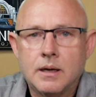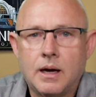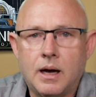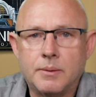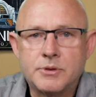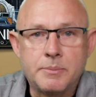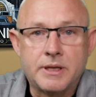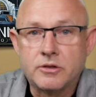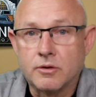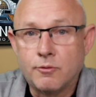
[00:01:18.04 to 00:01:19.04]
Some of
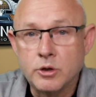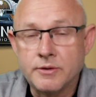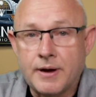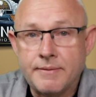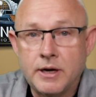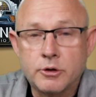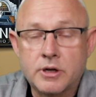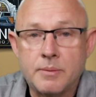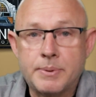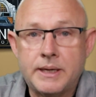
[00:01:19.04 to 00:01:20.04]
these are Fortune
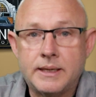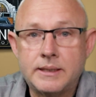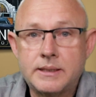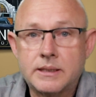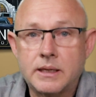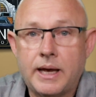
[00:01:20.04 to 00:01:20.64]
500 companies.